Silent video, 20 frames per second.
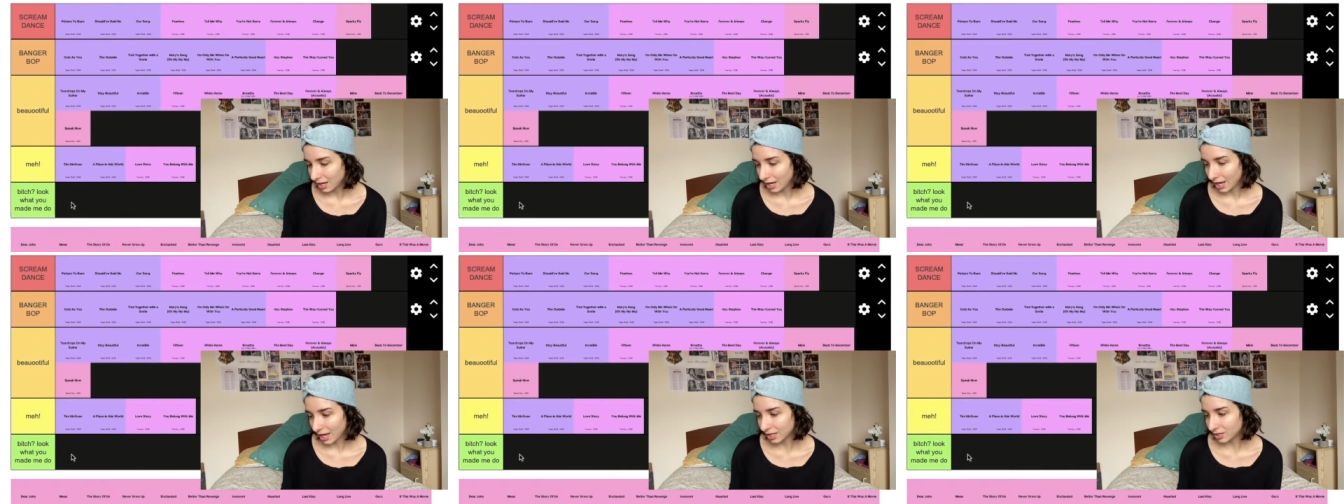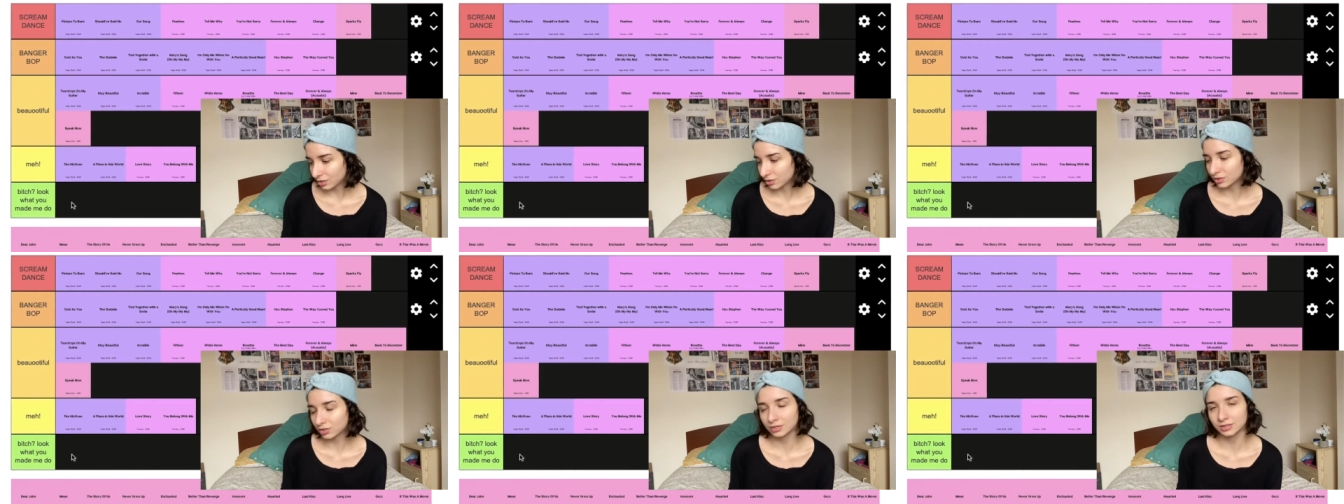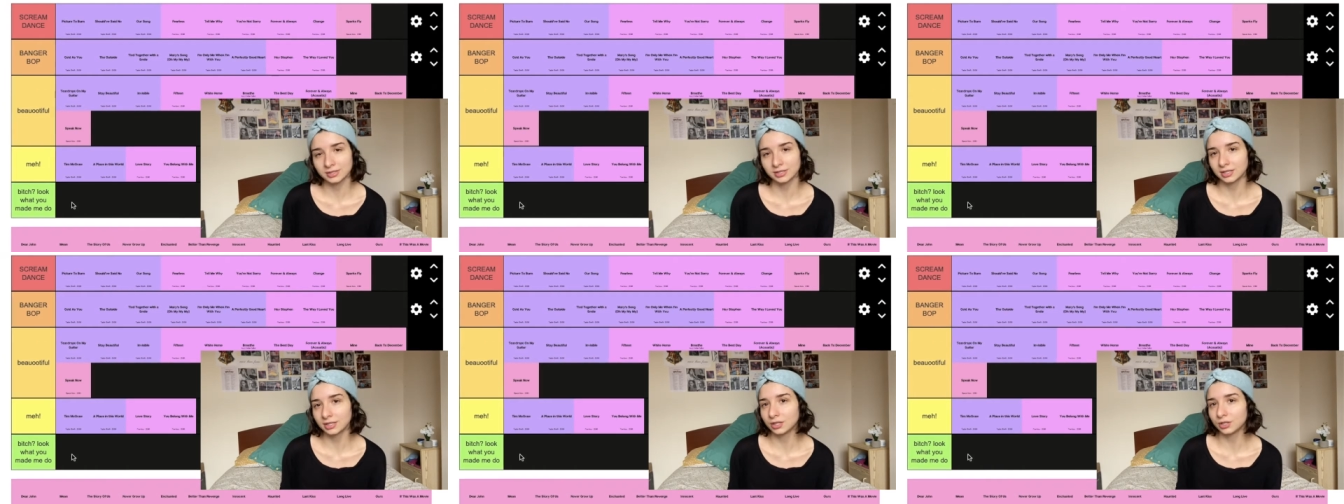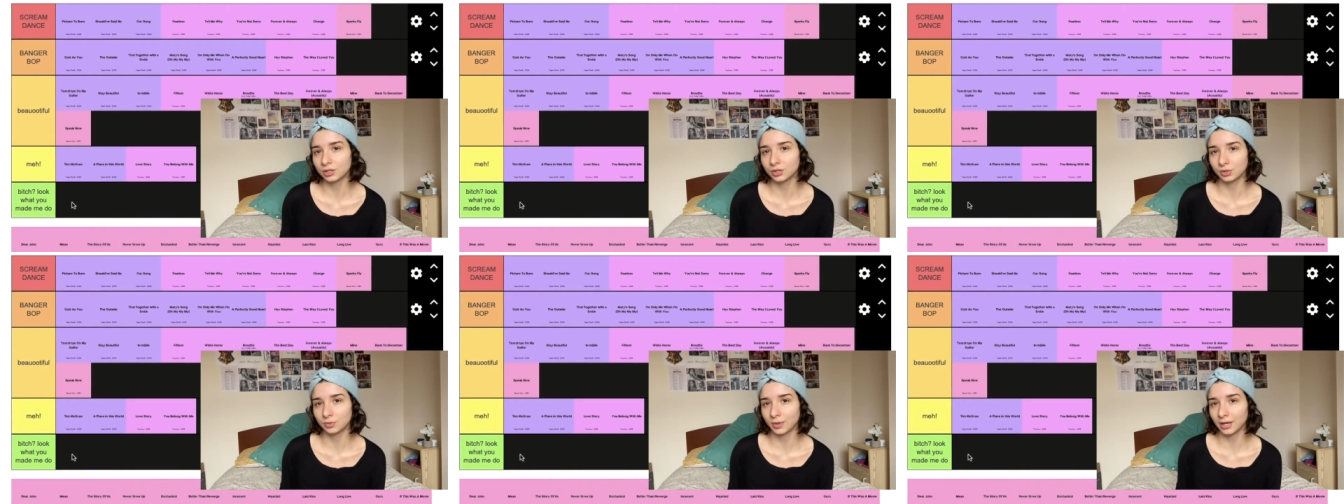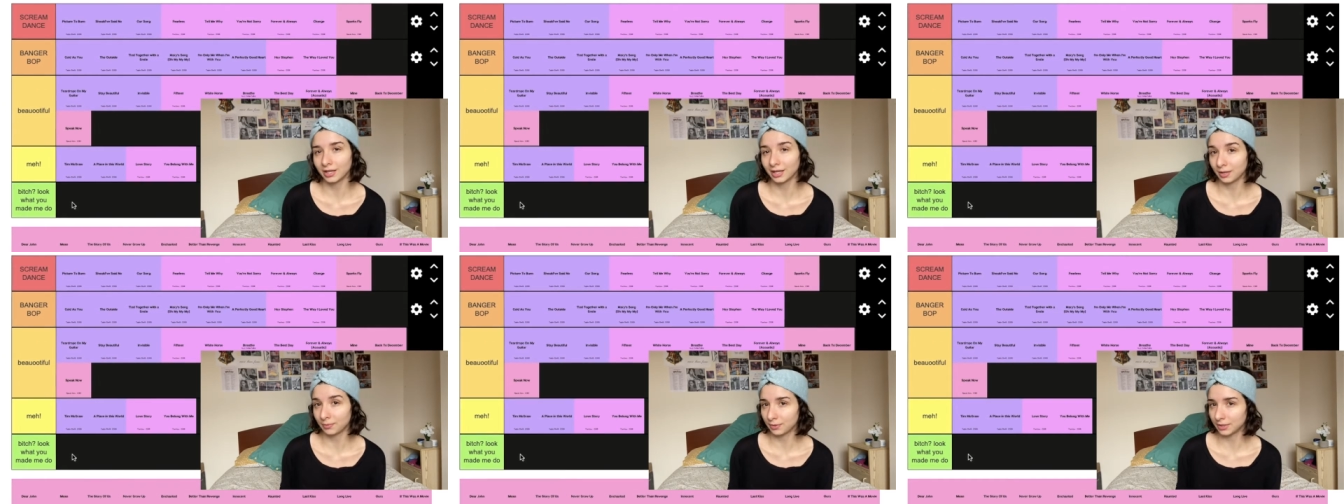And not toxic in a good way,
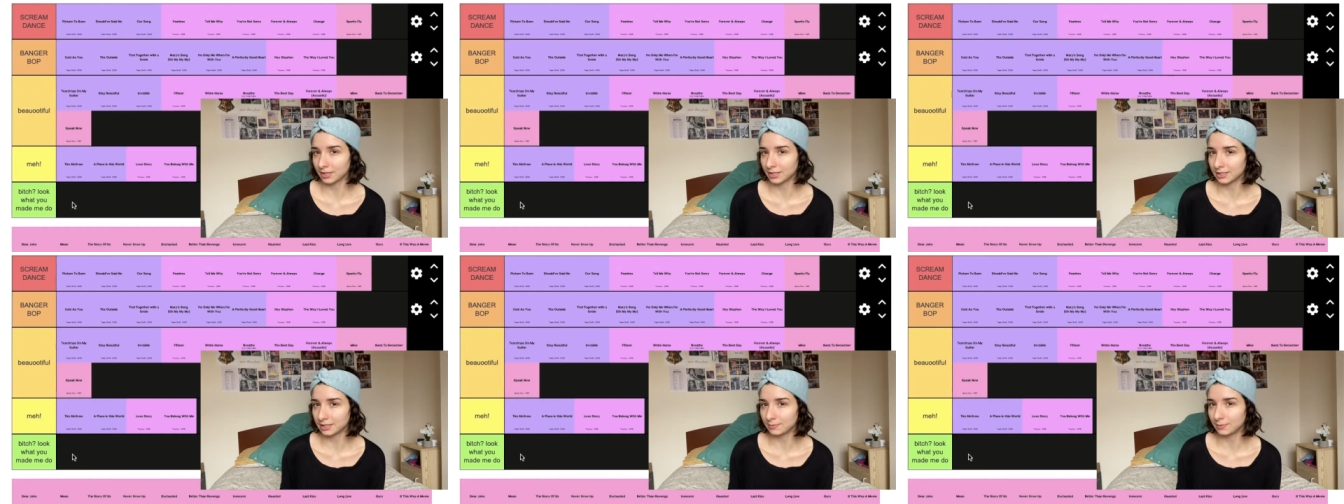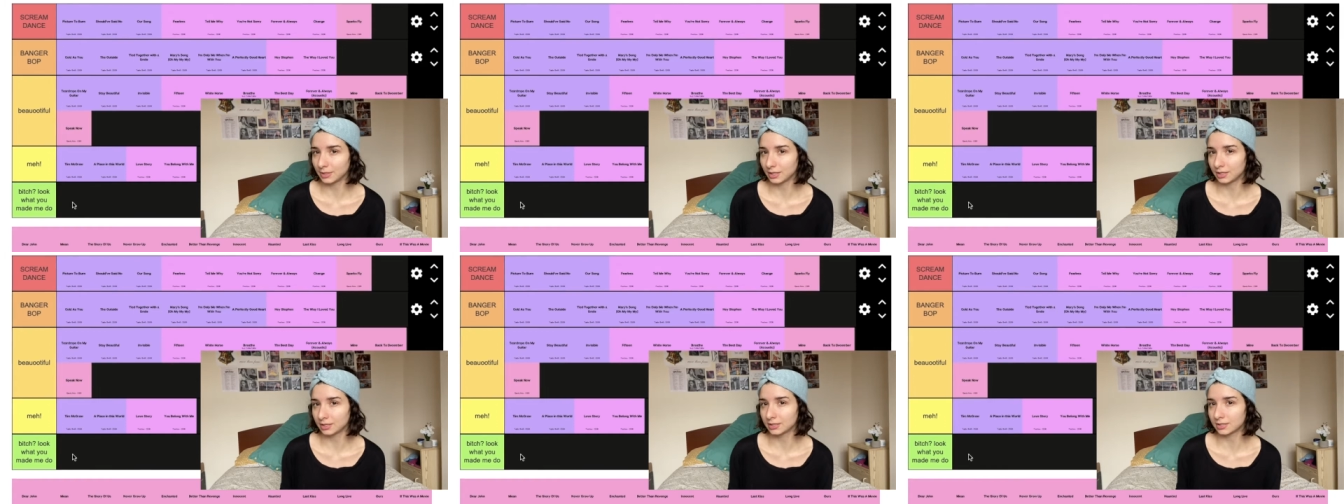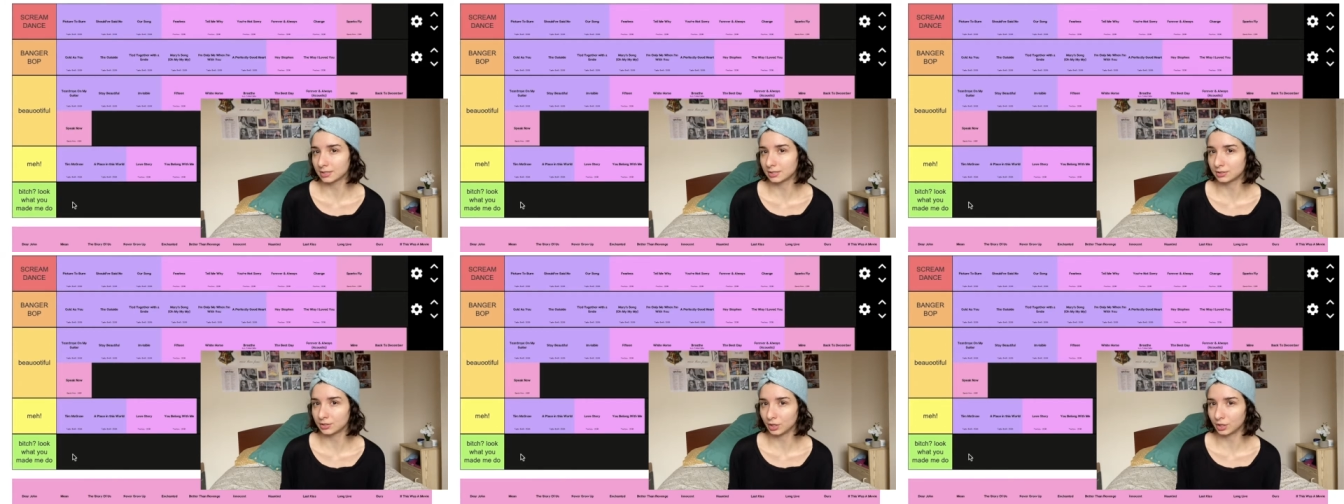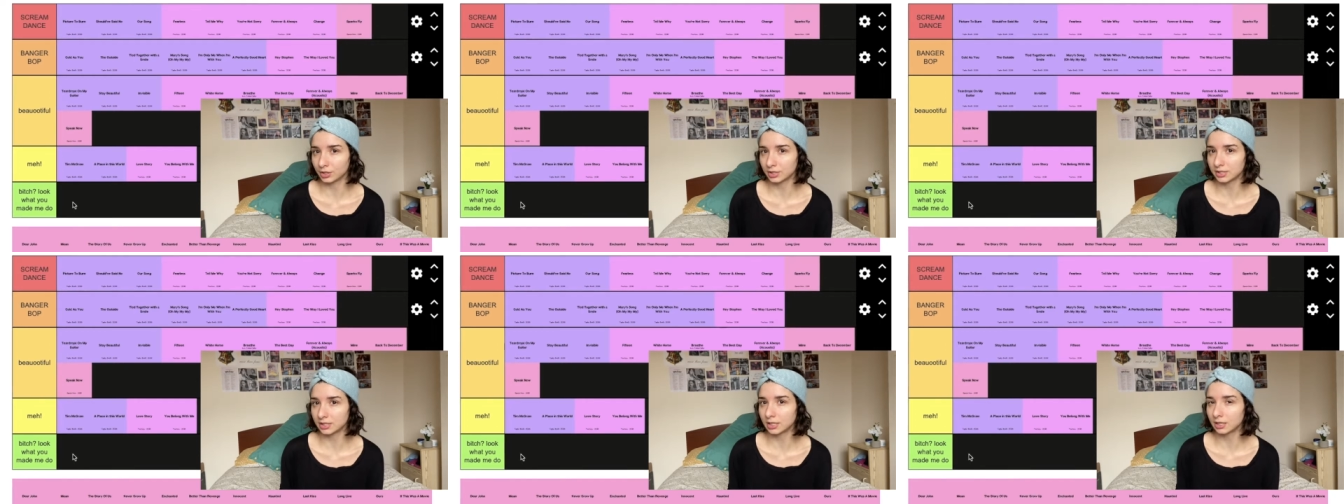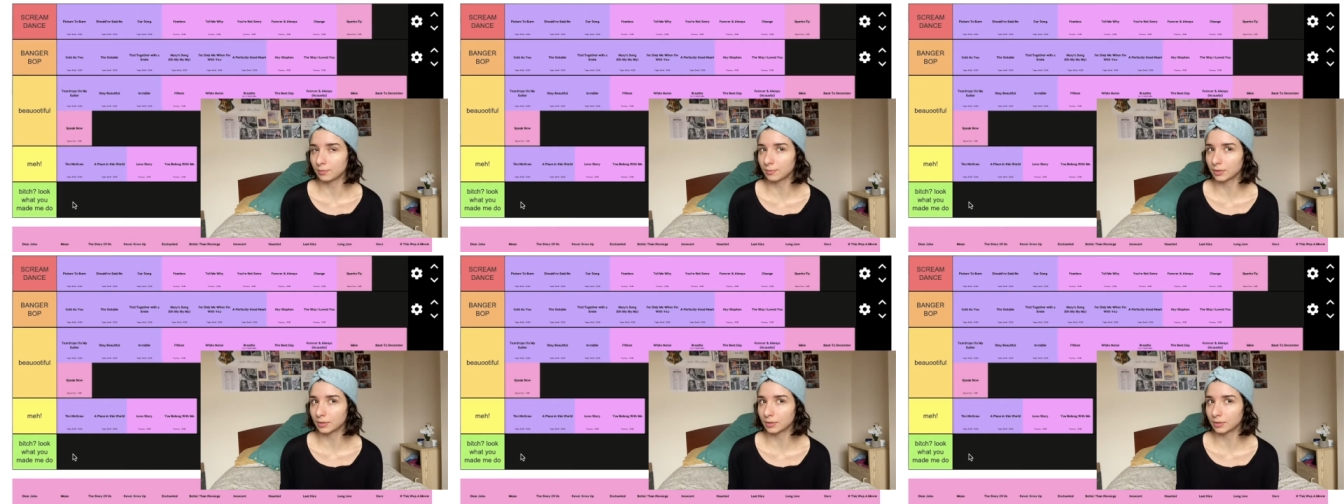like Britney Spears is toxic,